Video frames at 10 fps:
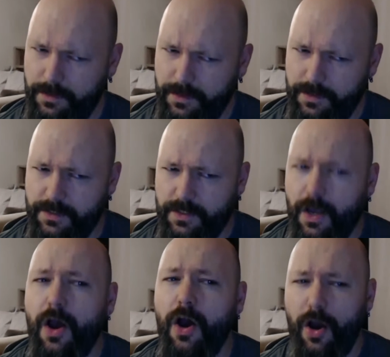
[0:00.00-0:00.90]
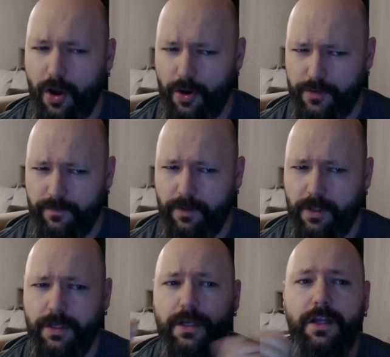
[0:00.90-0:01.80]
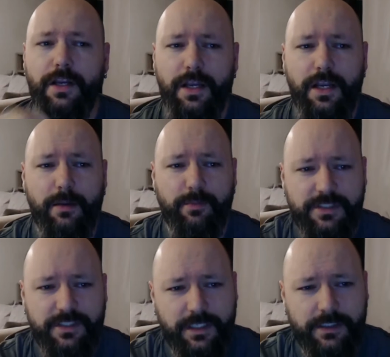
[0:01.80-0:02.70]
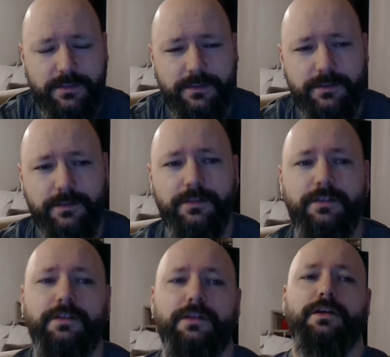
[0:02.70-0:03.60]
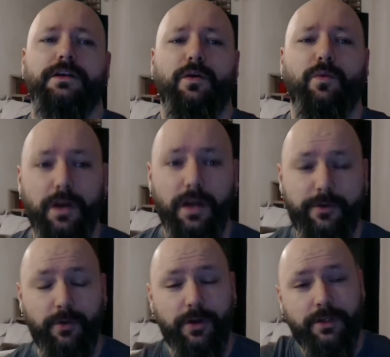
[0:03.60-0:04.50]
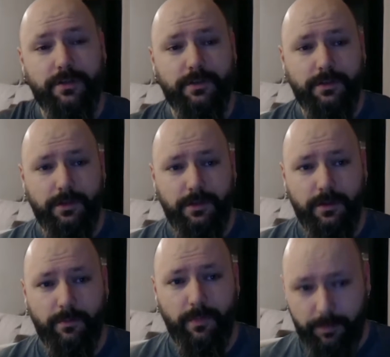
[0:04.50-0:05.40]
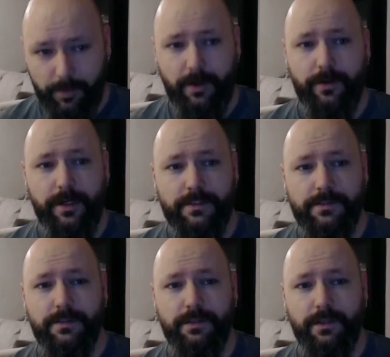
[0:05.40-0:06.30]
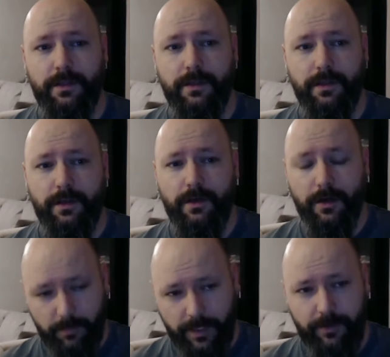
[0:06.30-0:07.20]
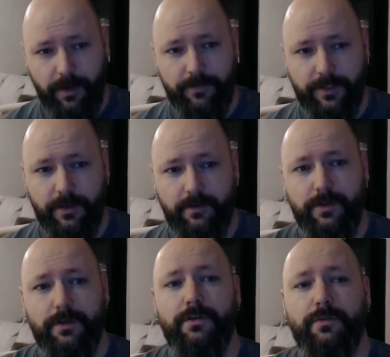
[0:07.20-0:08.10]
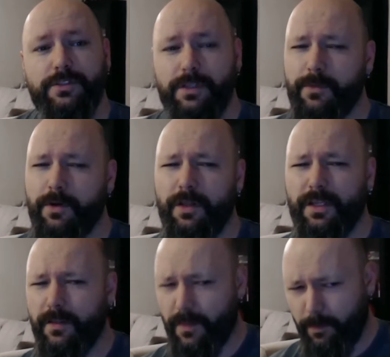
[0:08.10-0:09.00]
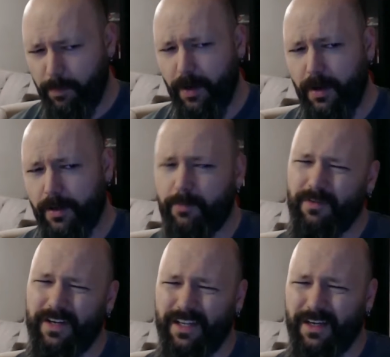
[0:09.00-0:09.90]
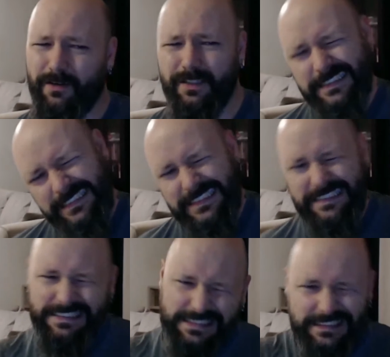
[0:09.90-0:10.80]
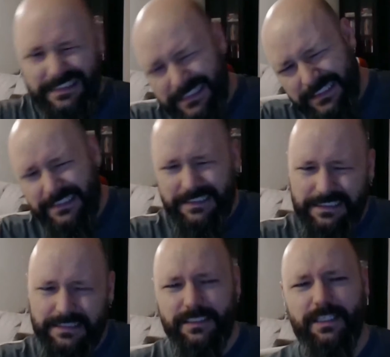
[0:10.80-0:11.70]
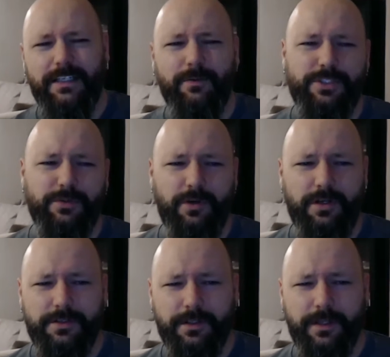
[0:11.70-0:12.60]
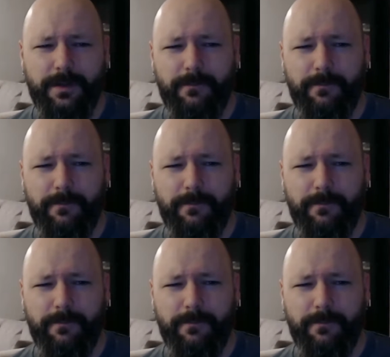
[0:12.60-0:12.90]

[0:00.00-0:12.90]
This is art vlog number six, where I chronicle my progress on my graphic novel, which I'm calling The Pod right now. Kind of wishy-washy on the